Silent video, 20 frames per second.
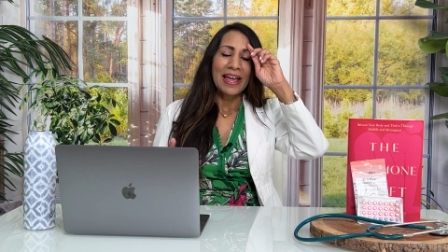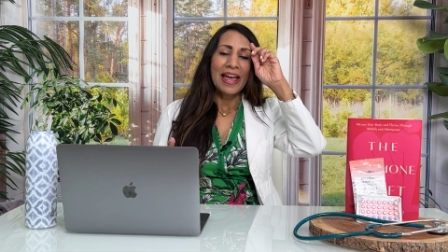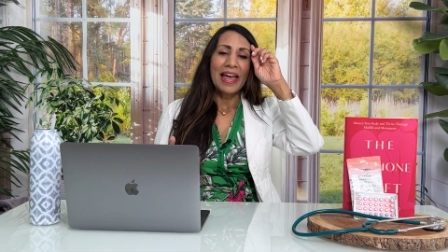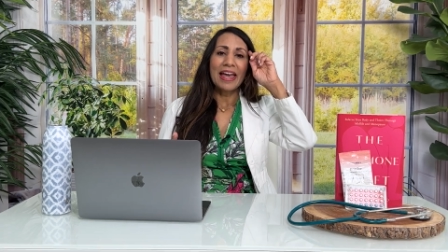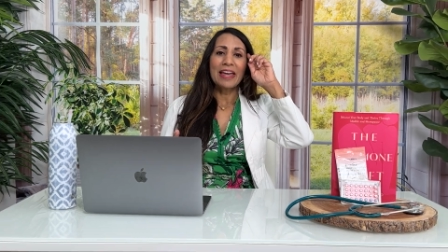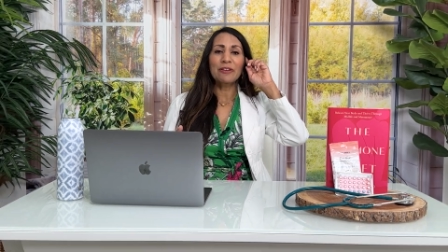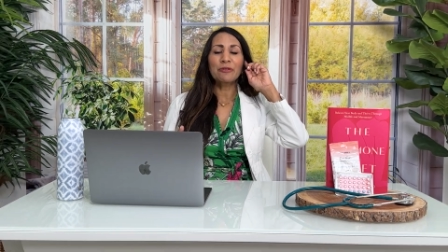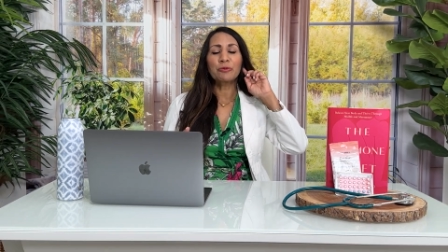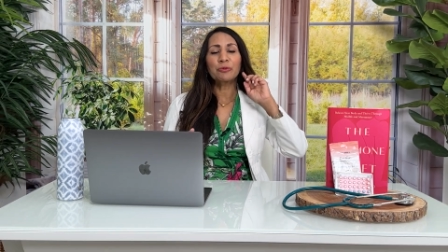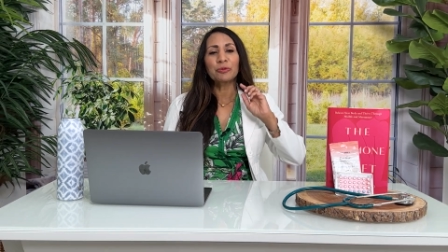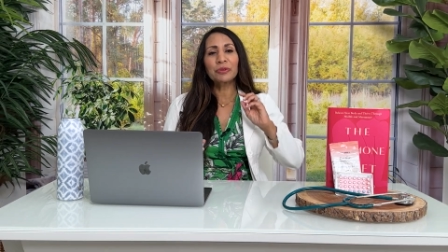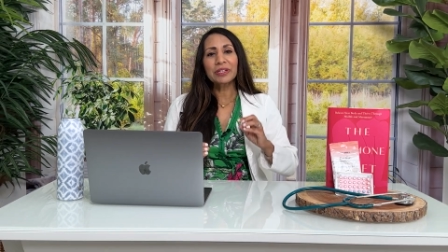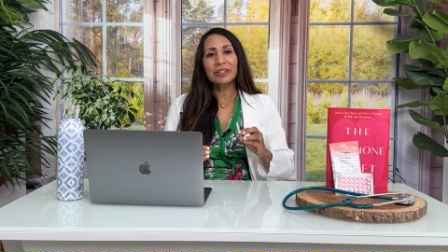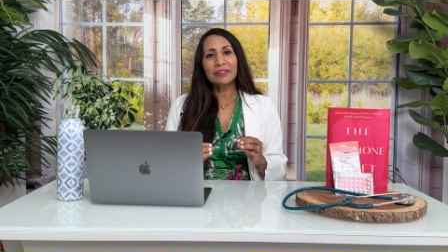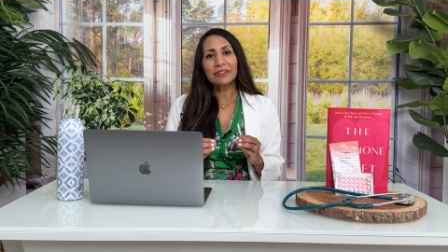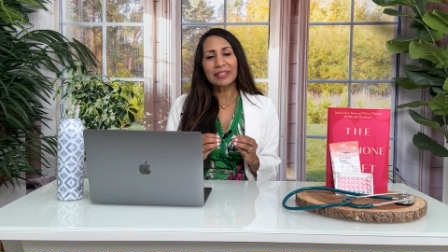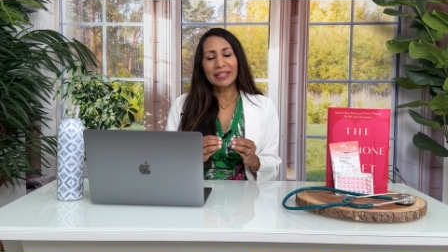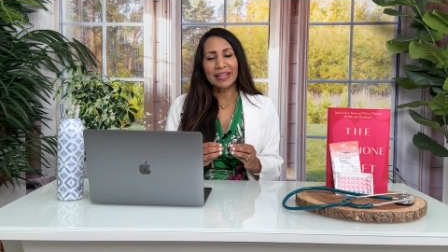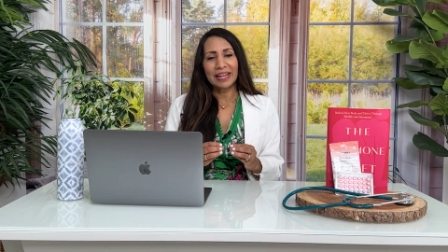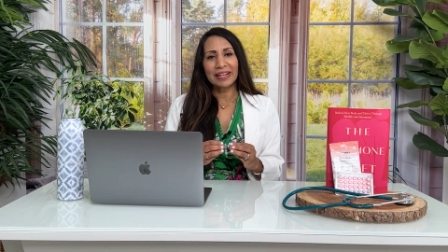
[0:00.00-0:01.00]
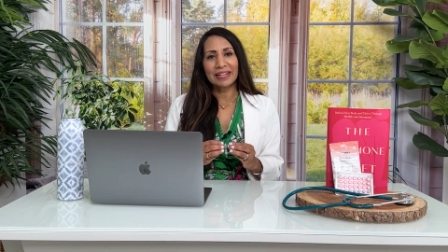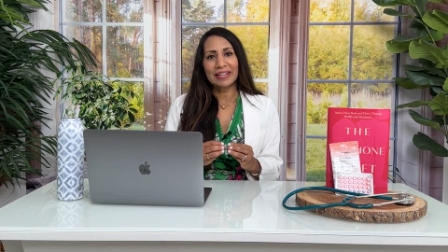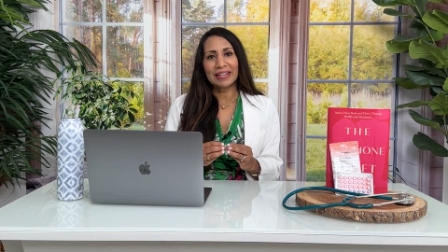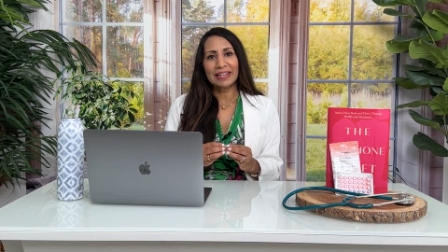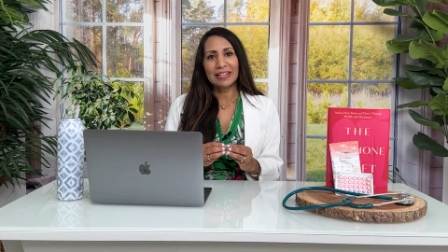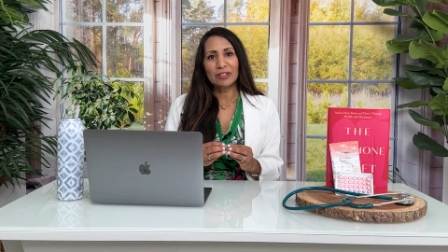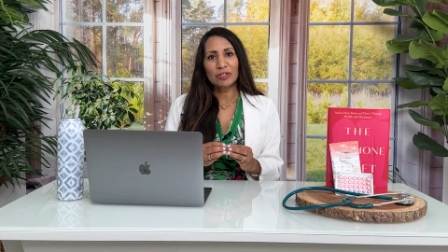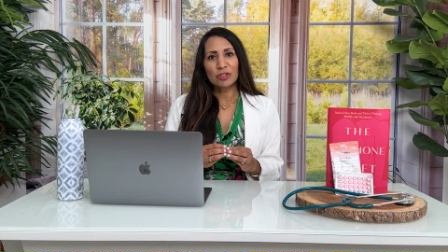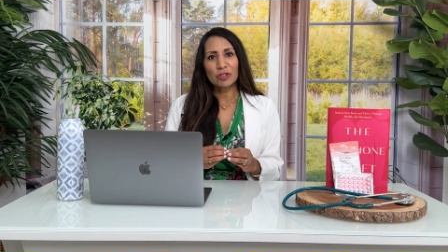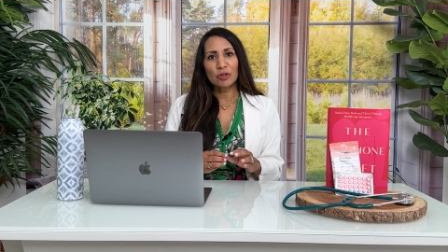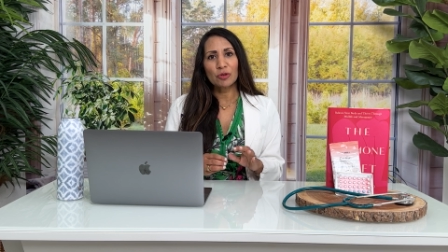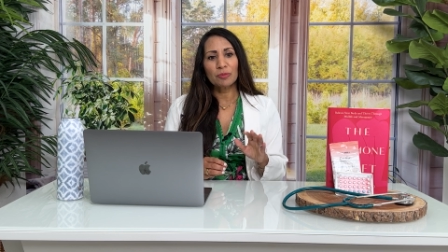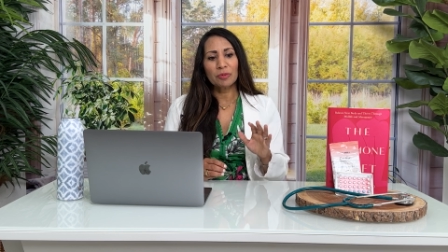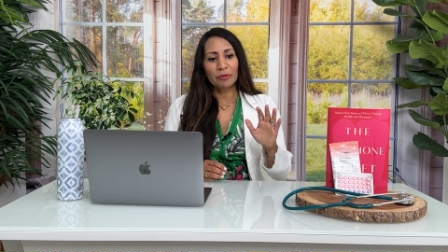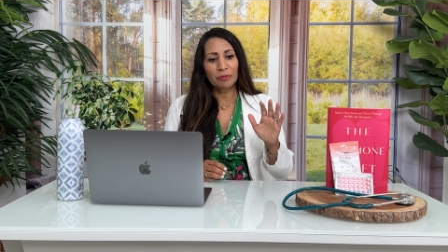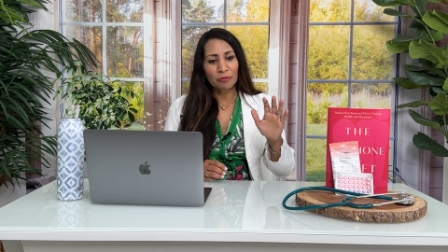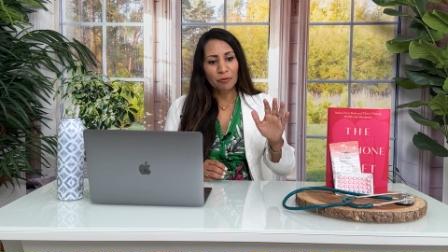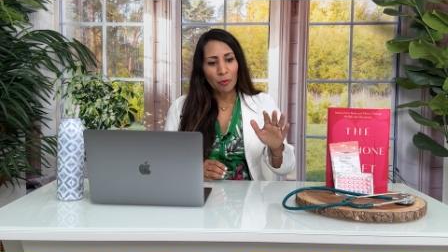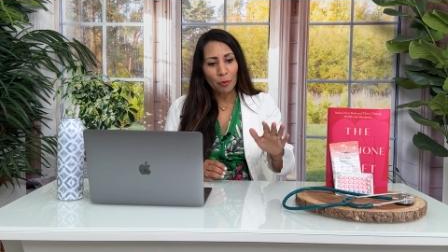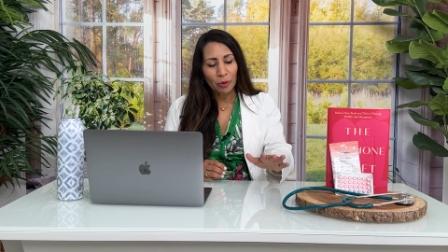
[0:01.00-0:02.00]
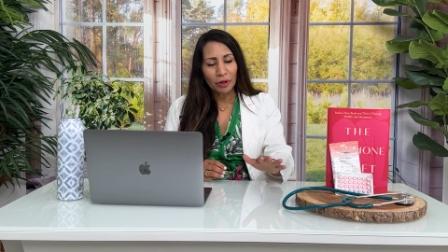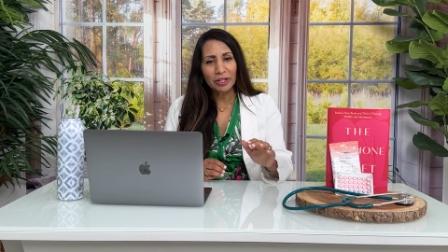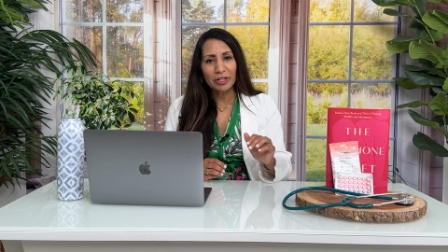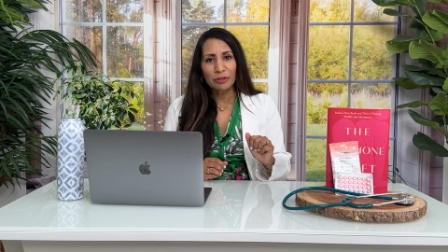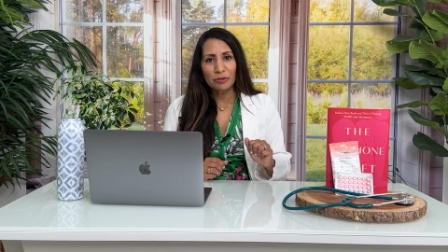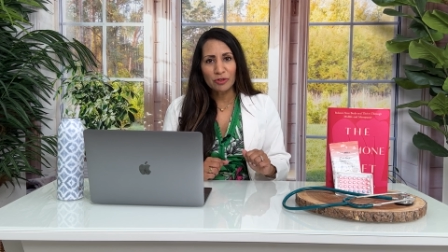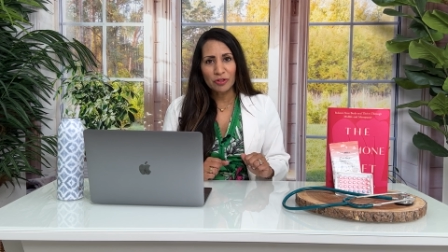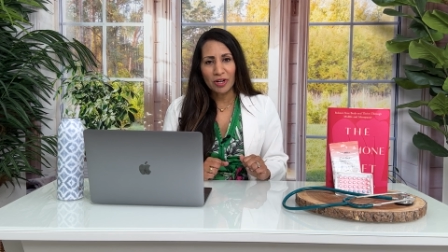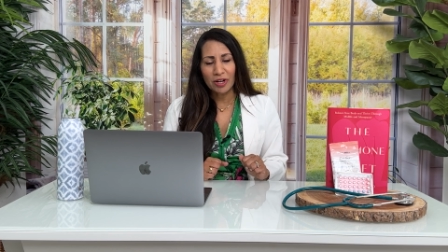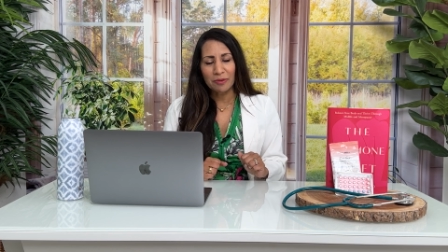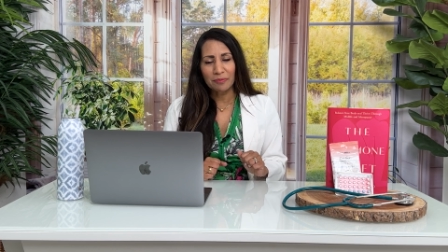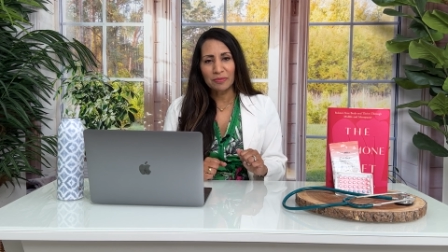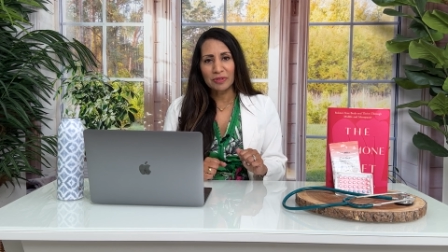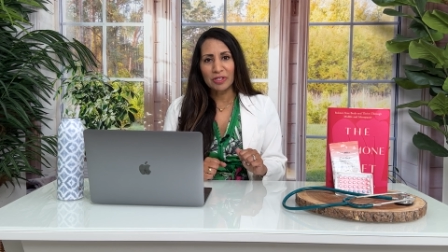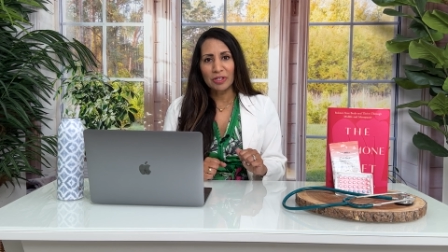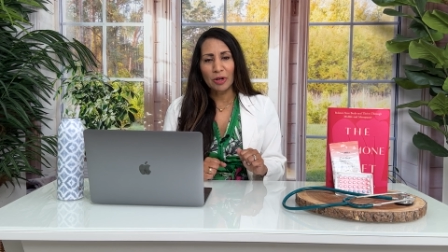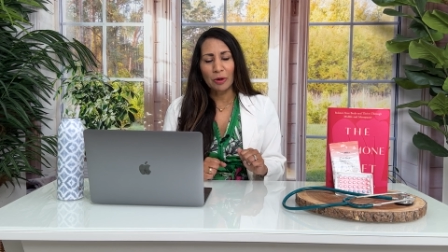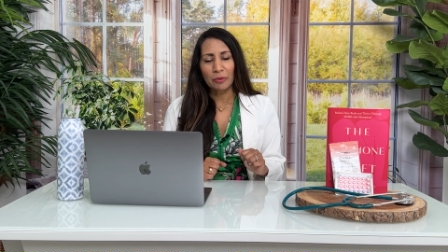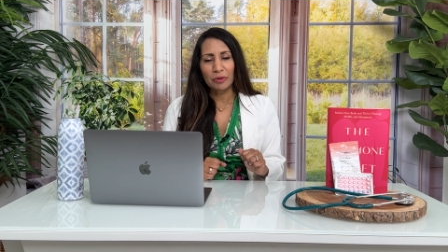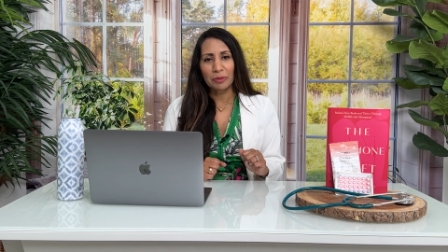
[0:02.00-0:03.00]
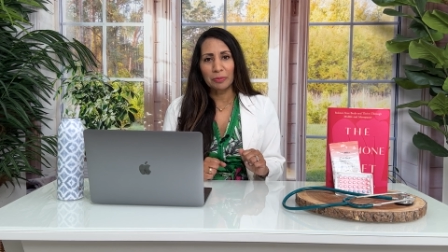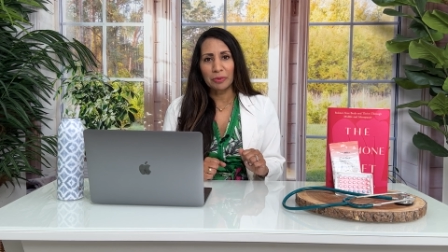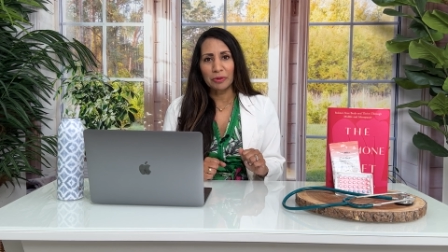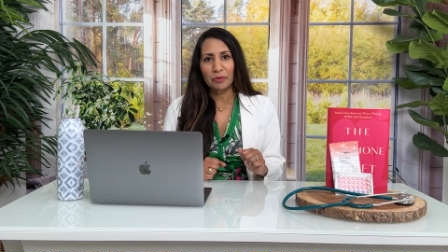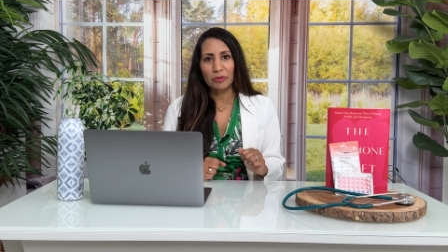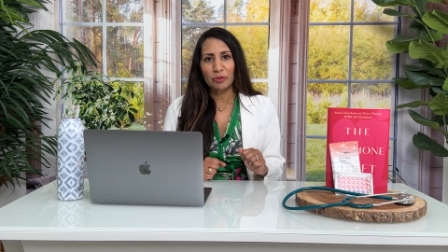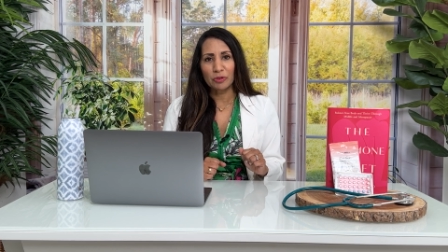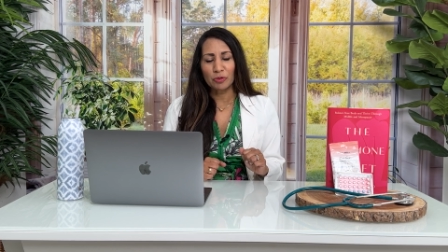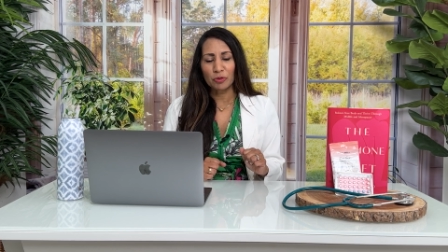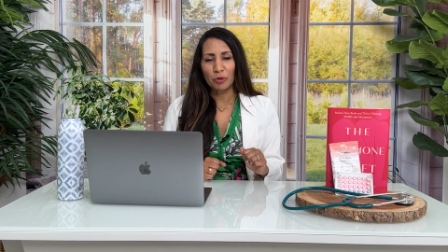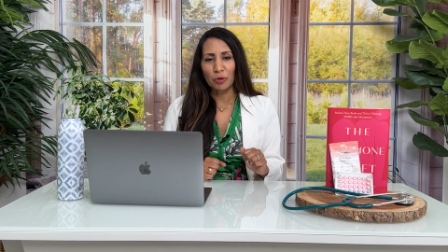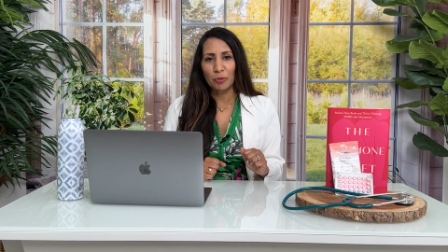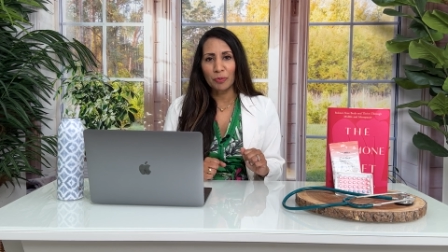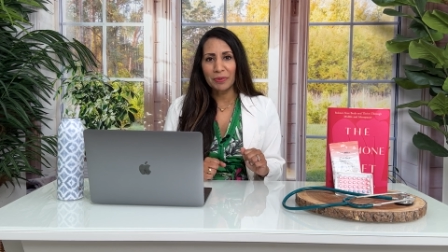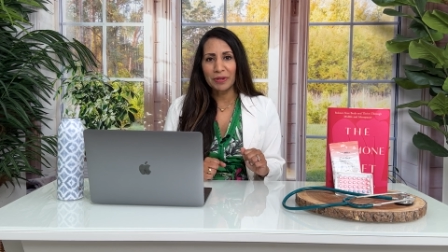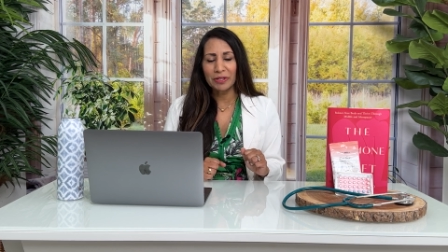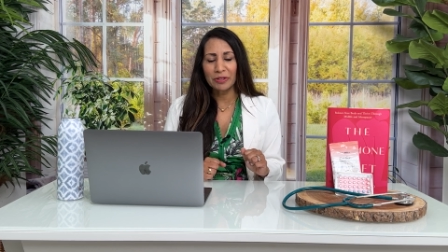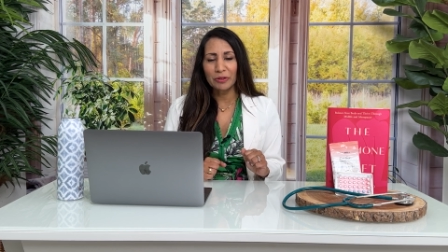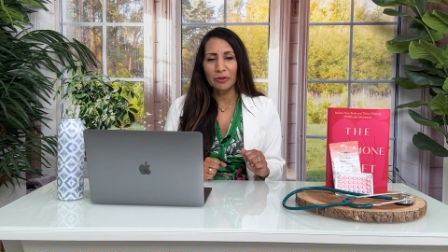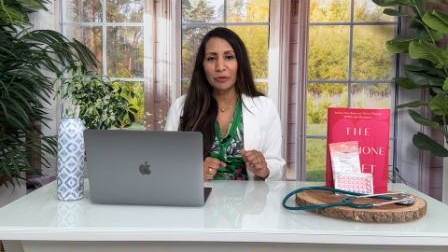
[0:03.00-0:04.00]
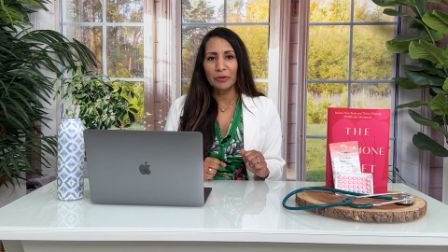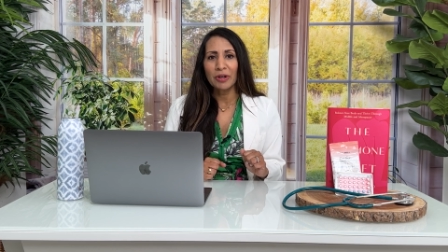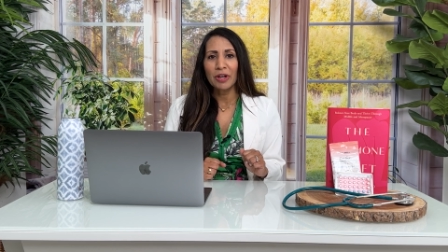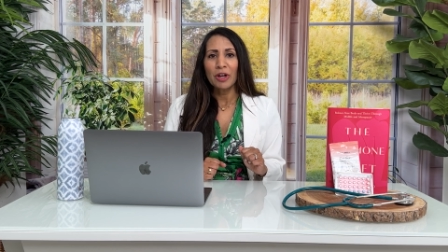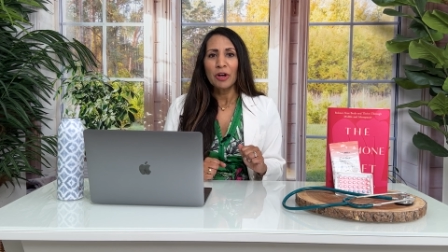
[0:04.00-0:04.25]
and really getting into before you jump to go on a birth control pill,